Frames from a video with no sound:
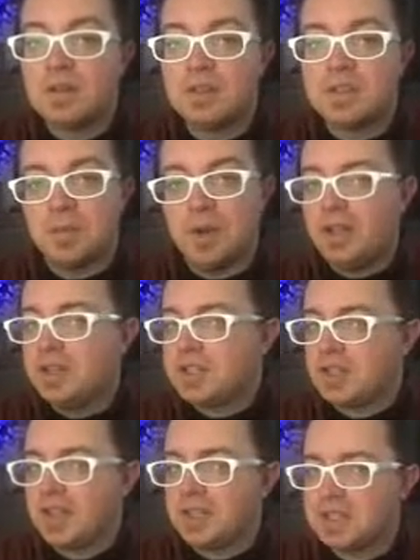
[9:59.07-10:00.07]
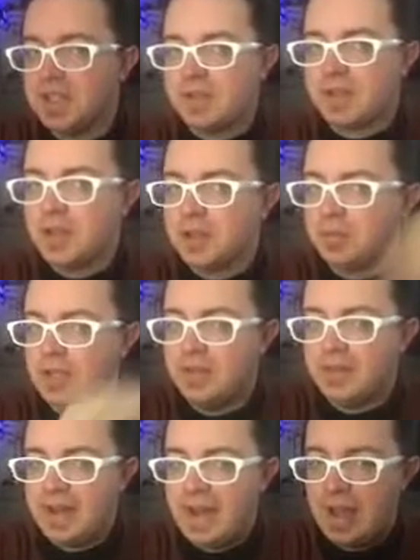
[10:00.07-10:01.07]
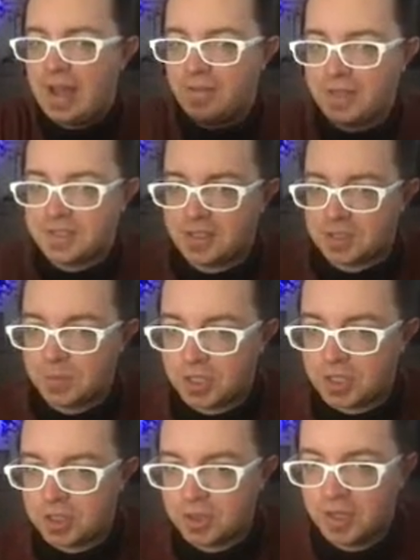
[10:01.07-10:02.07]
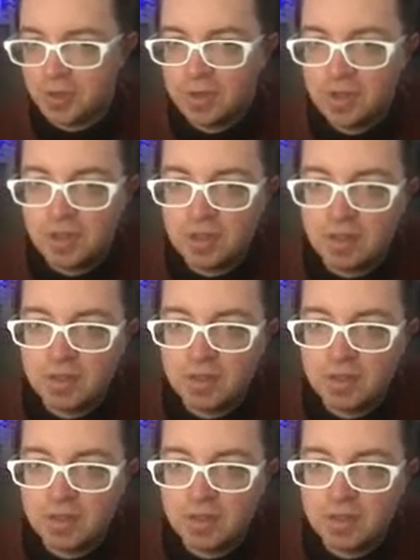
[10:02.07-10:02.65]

Tamales at Thanksgiving? I don't believe I have. That sounds pretty good, though.